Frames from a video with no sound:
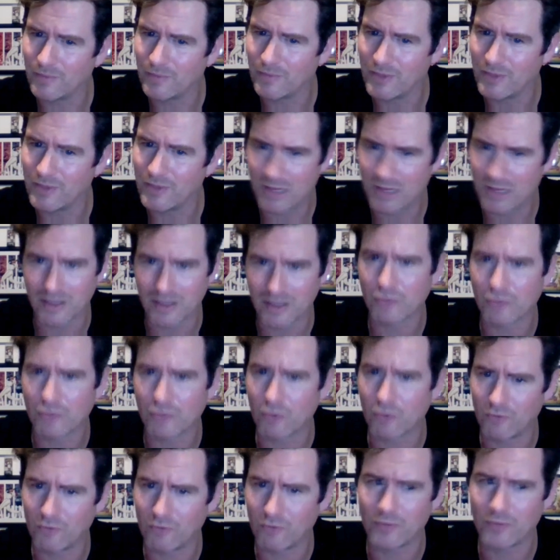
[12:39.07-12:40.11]
made that
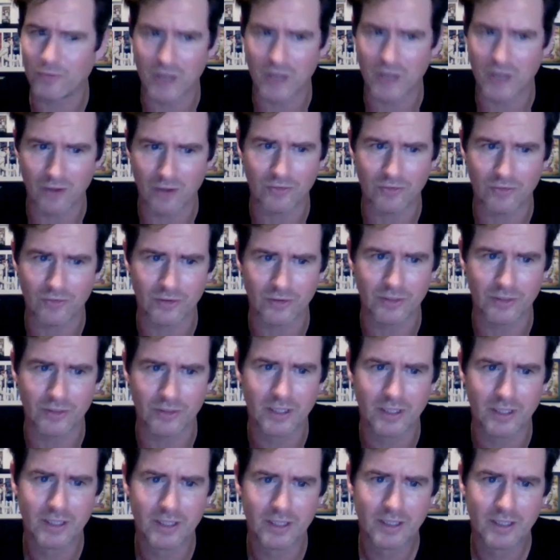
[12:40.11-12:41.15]
throw from the
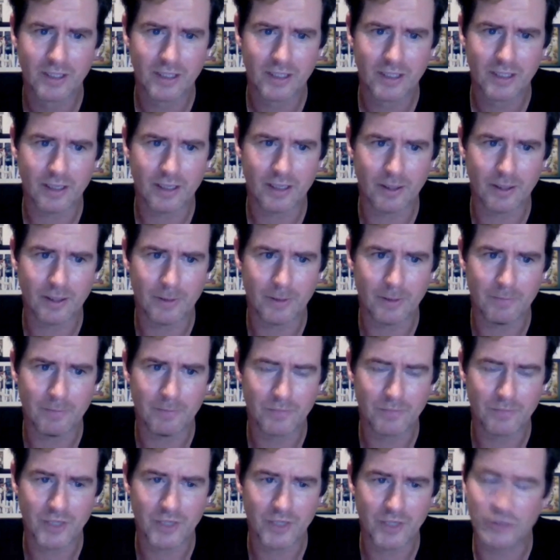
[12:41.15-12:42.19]
outfield,
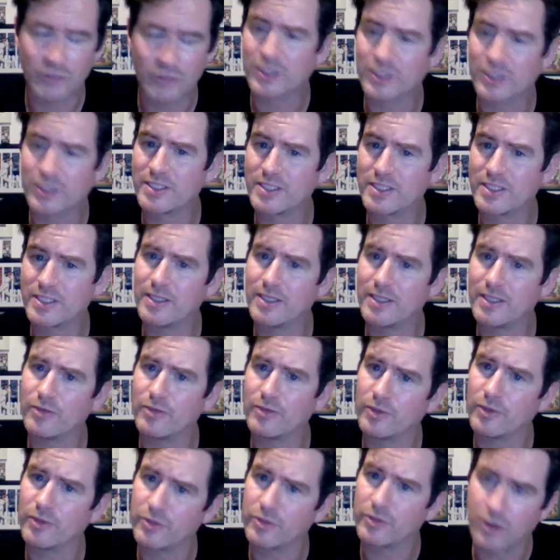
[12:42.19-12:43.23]
and you could see they
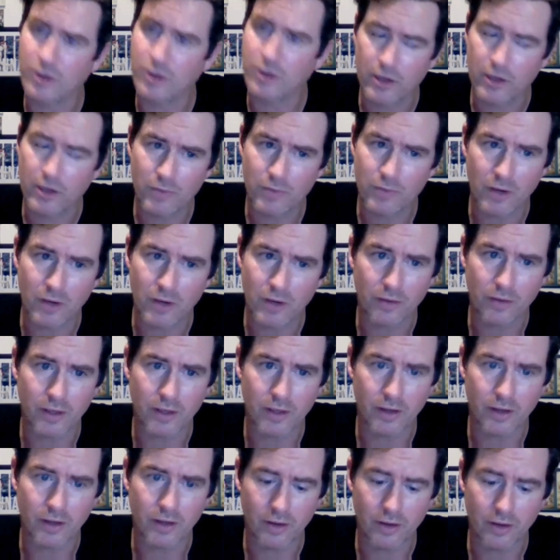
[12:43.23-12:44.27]
were talking about
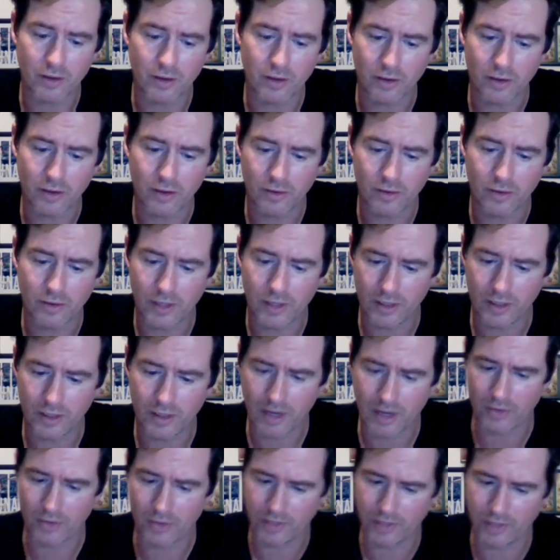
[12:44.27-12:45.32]

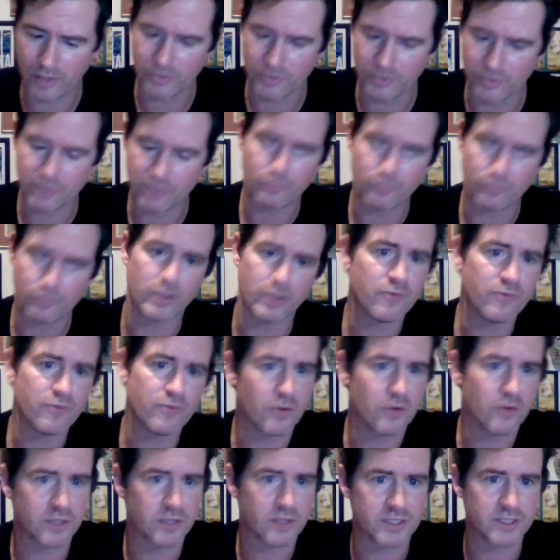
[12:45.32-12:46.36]
how he was really
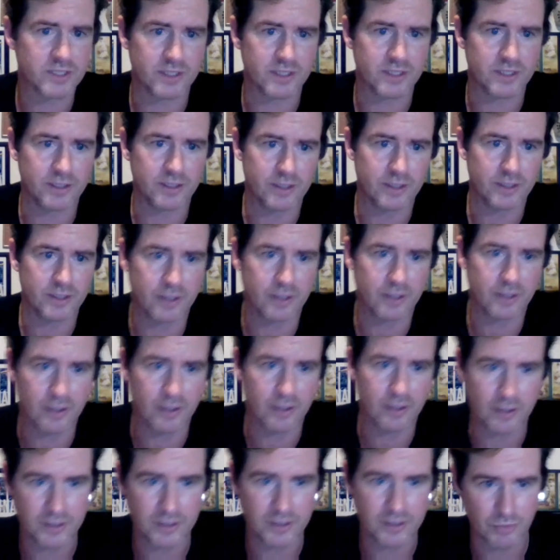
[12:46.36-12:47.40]
focusing
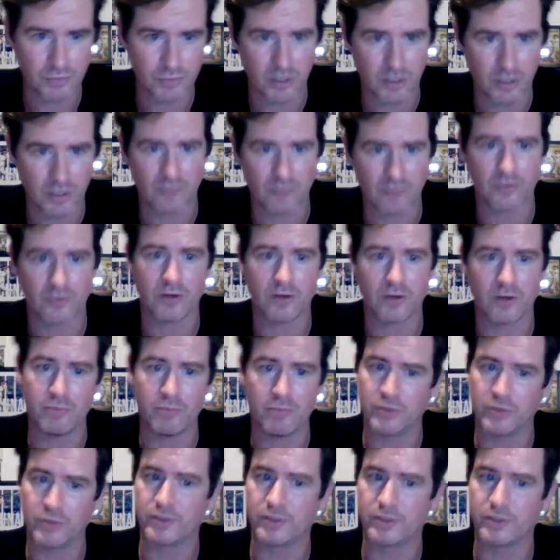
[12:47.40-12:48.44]
in his recovery on
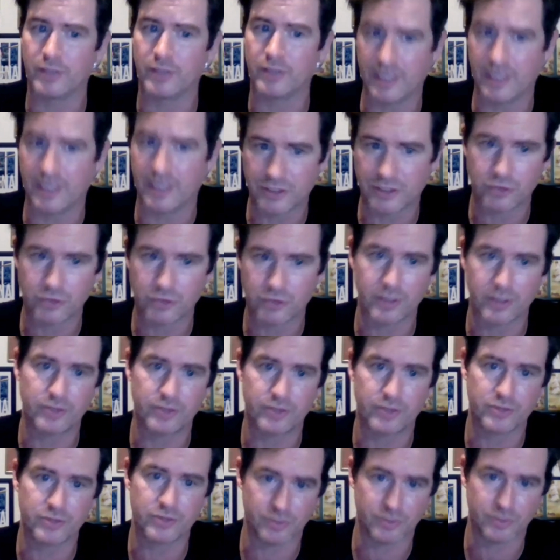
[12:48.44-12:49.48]
building leg
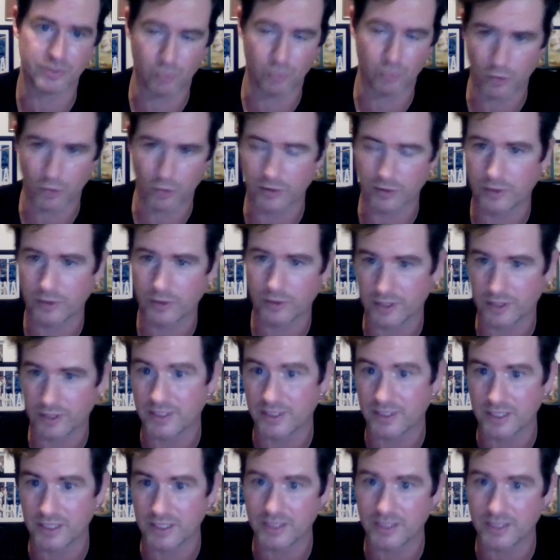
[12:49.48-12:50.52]
strength to support
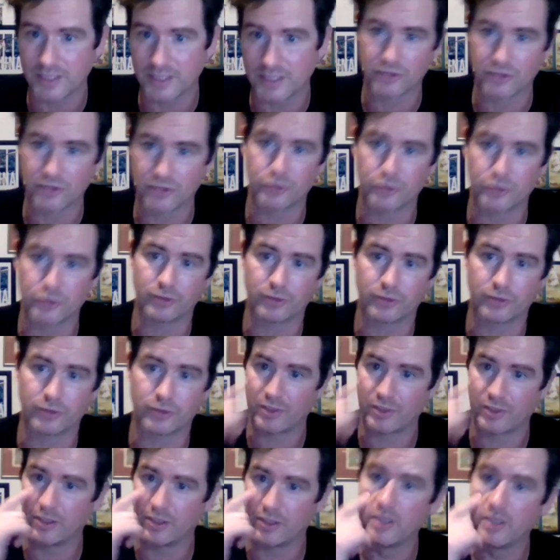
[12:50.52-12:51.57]
his knees and surgically
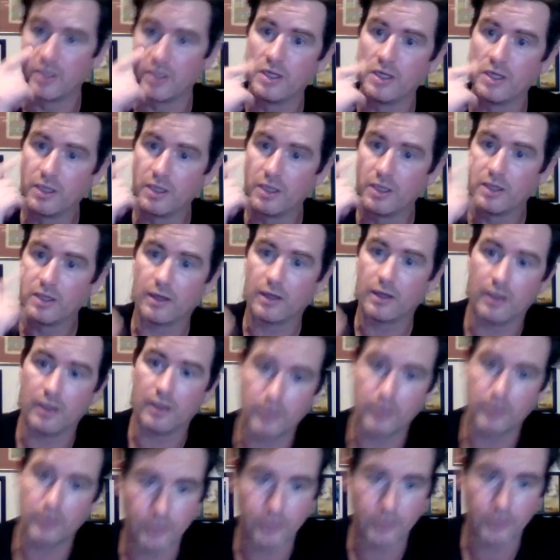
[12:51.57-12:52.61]
repaired
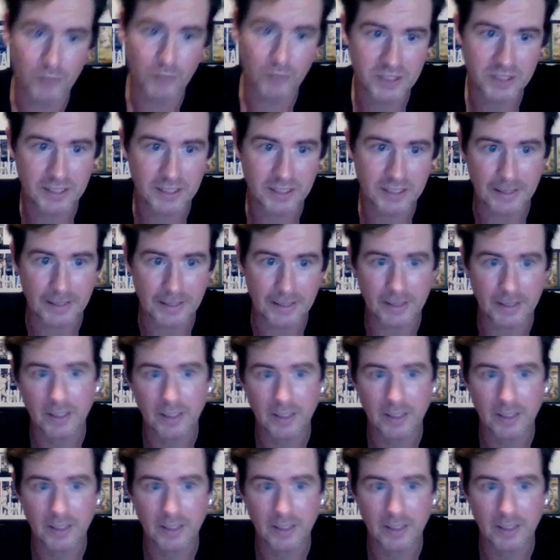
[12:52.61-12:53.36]
ligaments, and